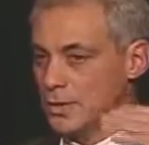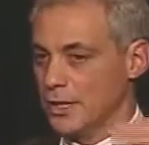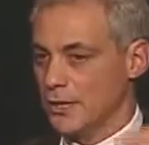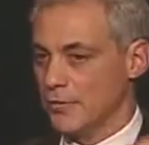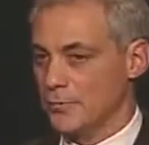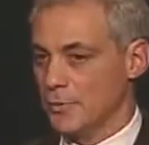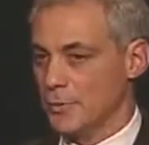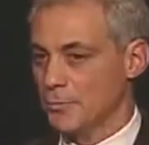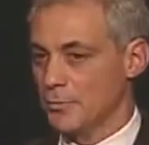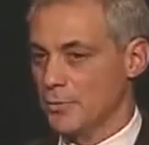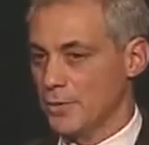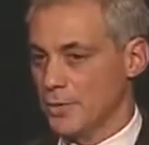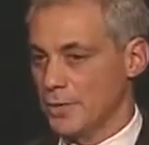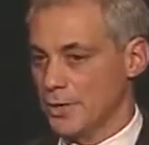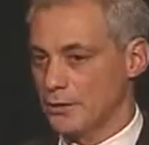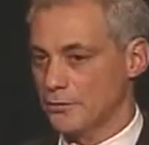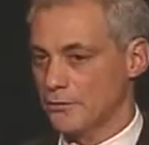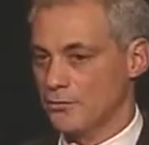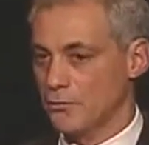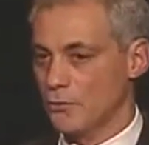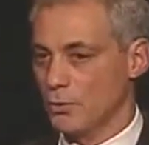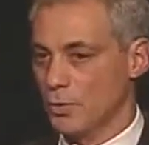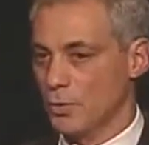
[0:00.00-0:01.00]
have been
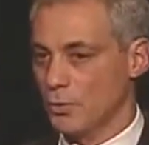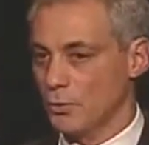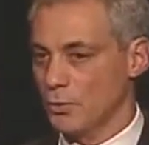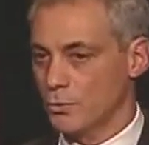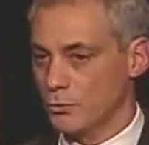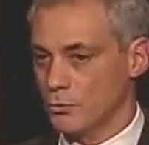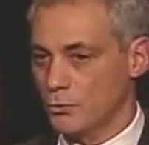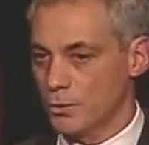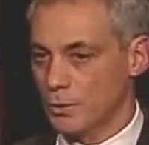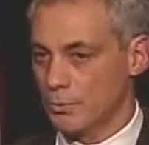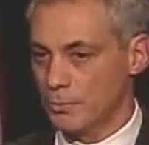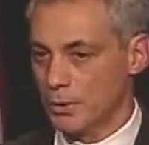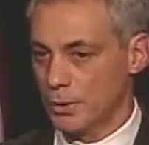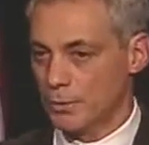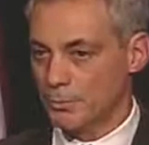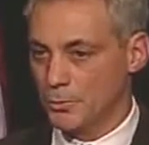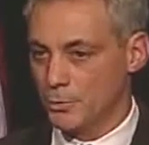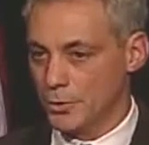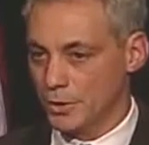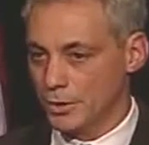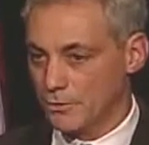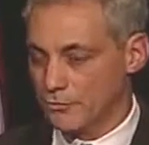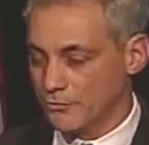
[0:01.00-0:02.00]
praised for what we're doing about
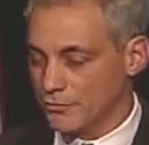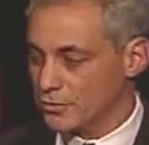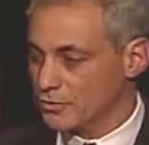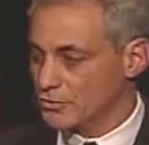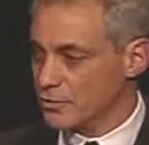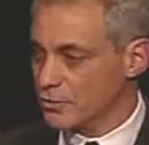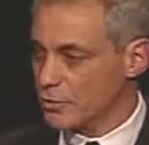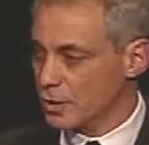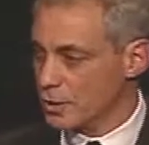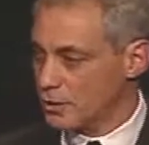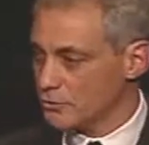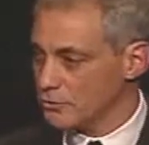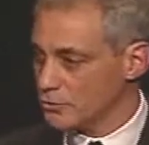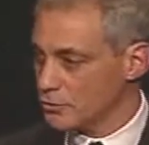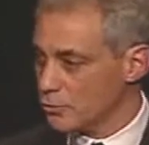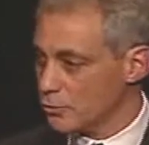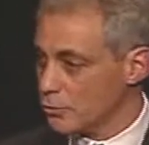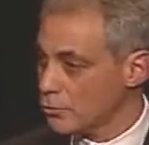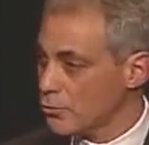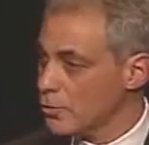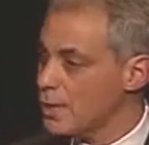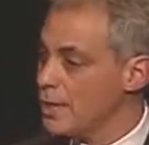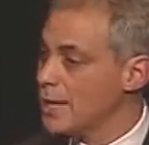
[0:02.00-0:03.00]
putting our fiscal house in
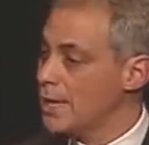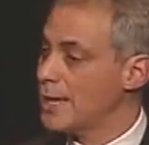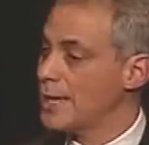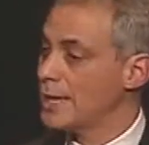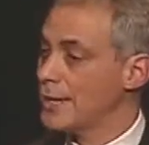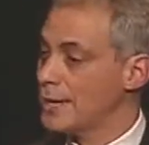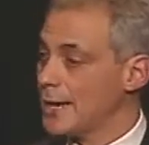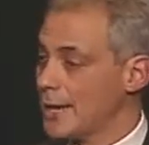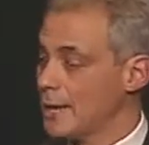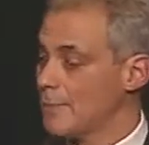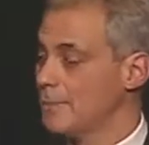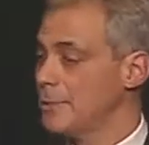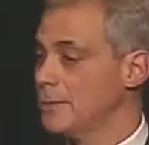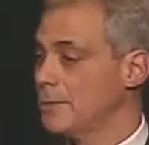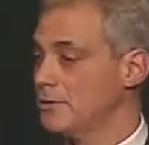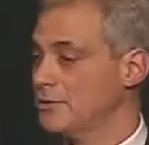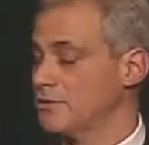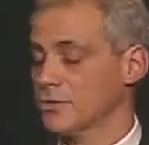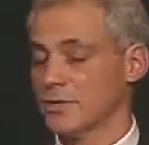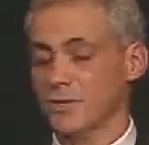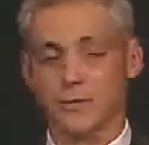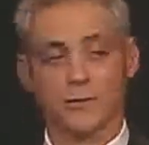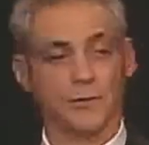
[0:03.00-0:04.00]
order and not being
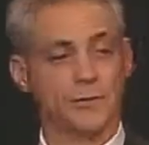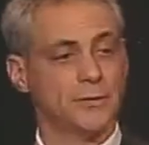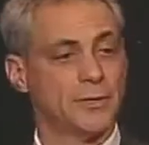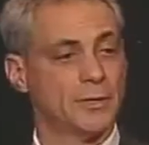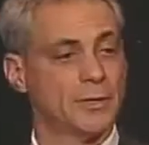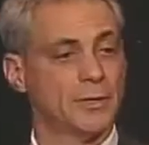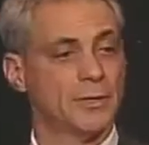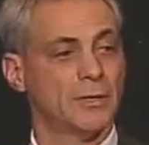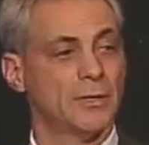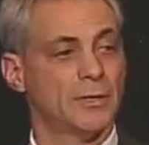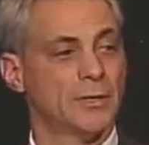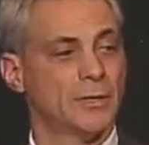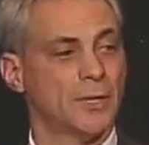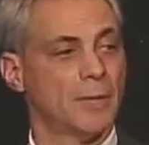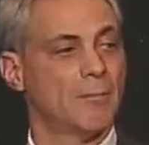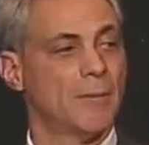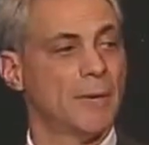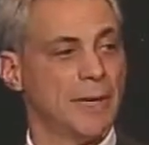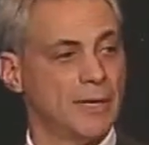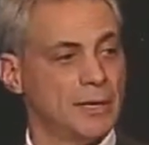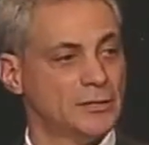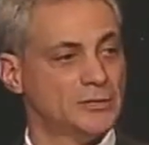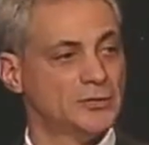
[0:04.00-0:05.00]
scared to
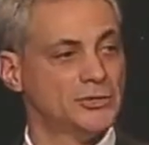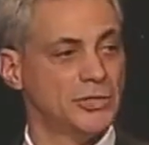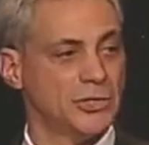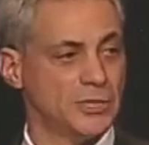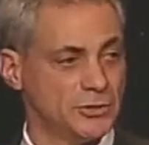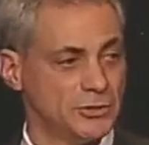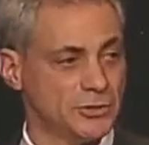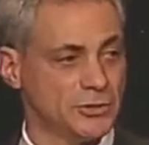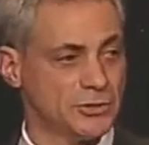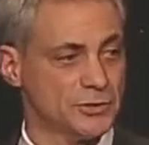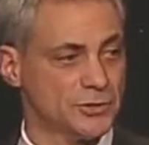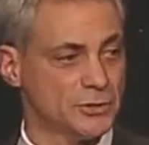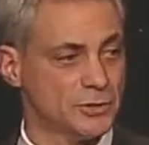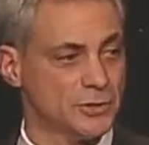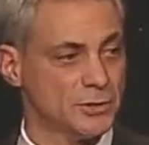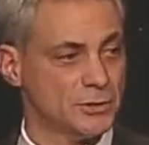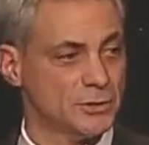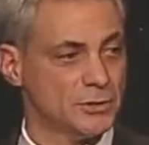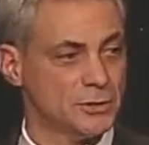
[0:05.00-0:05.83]
make changes.